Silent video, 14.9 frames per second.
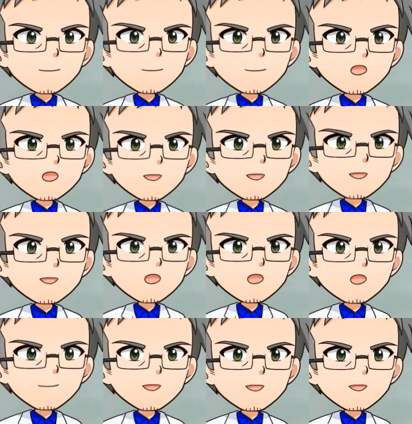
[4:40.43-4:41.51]
The data
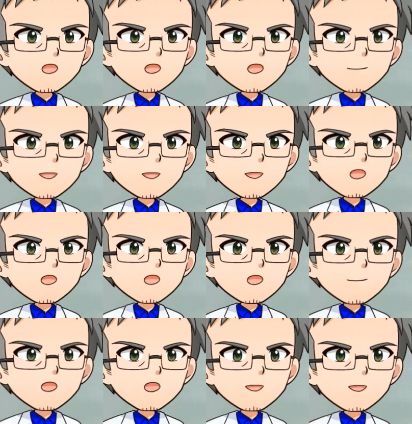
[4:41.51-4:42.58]
is saved with the
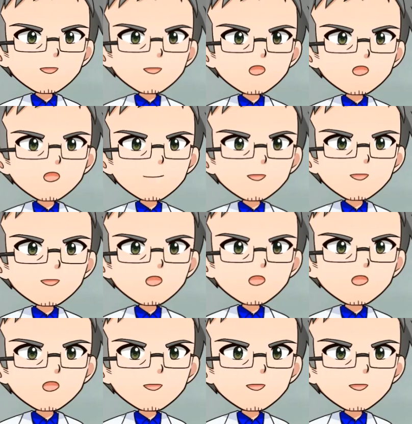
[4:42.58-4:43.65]
electrical power,
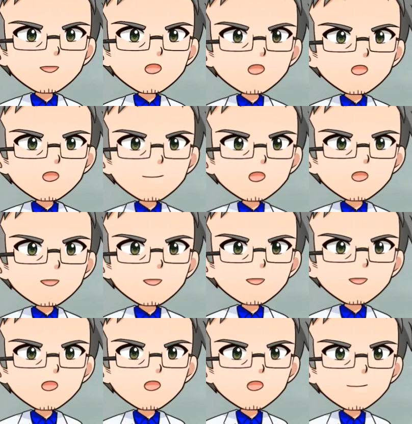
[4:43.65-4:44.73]
so it disappears when
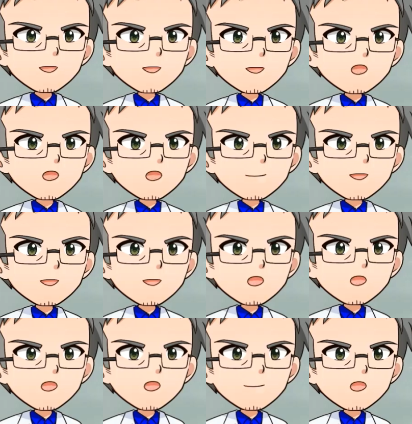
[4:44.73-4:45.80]
the power is turned
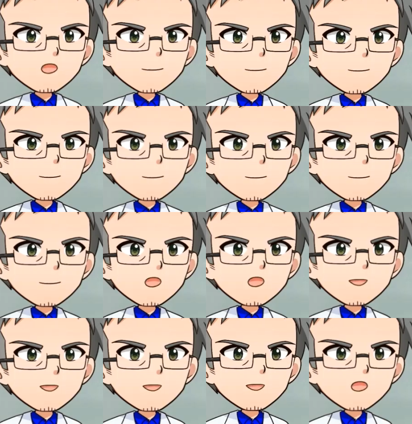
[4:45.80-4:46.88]
off. The
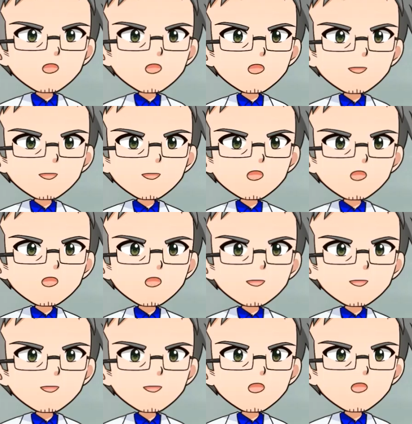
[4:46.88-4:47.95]
ROM is a memory
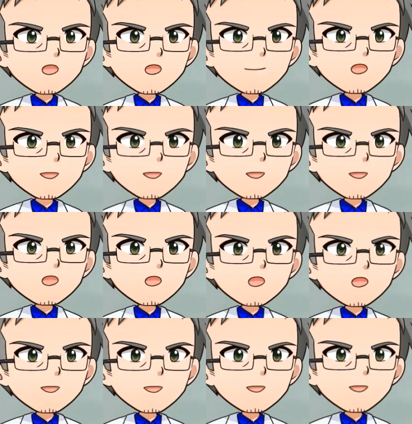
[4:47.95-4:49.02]
that can be read like a
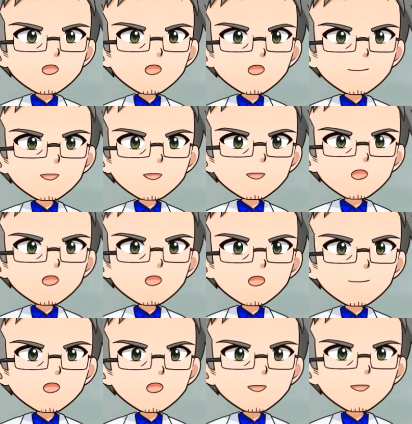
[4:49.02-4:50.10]
book but cannot
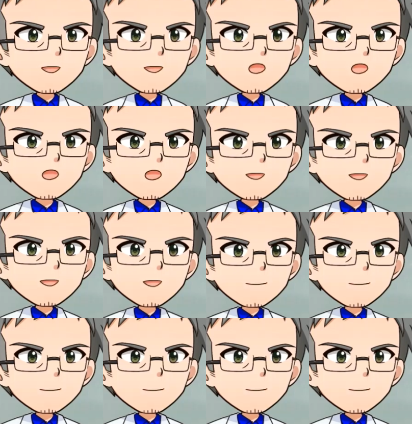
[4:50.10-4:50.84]
be written into.